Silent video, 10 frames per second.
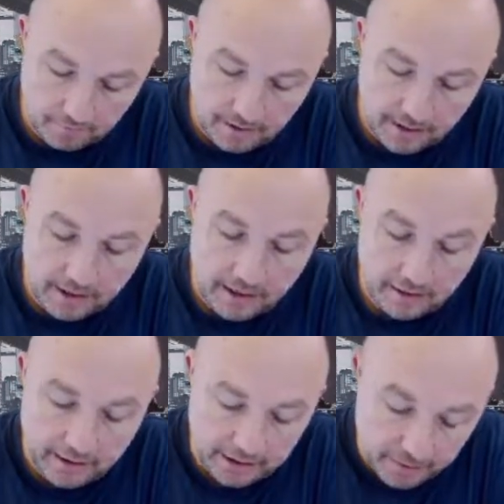and I'll
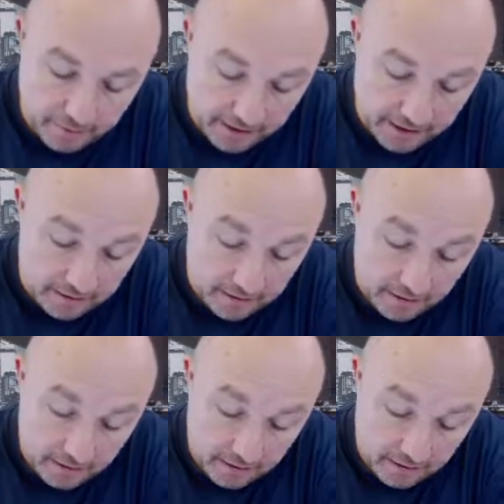explain
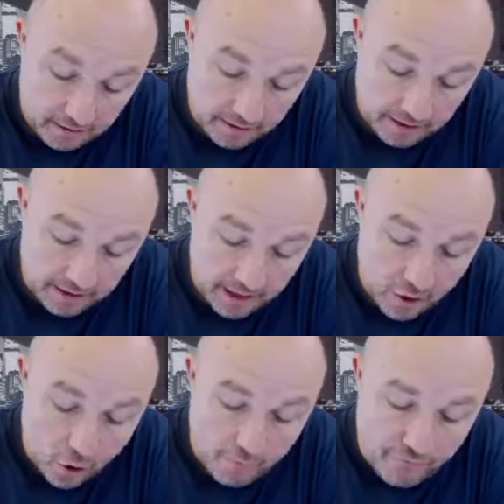that
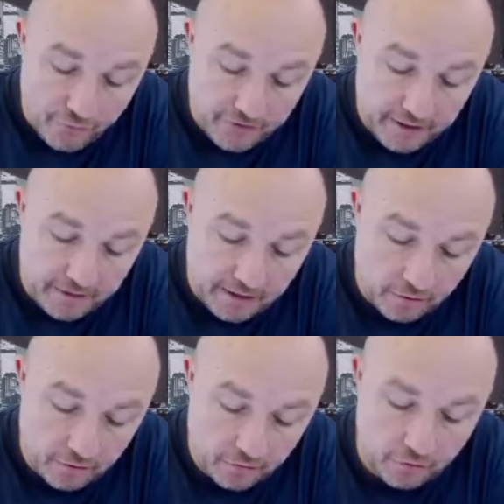obviously
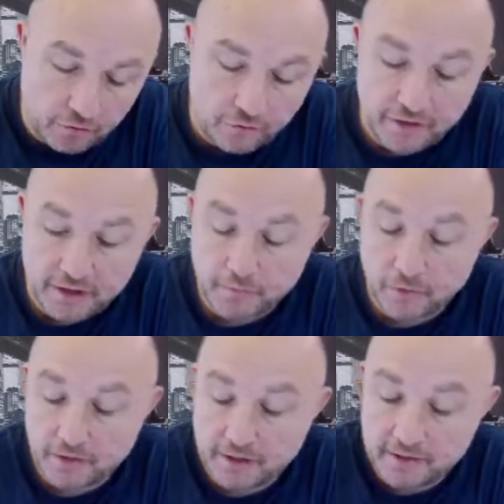belongs to the convex
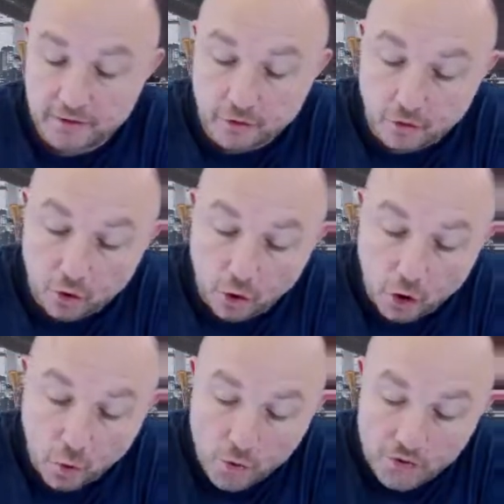point is the
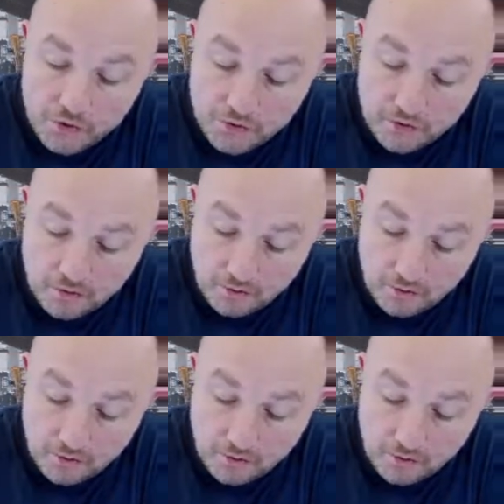lowest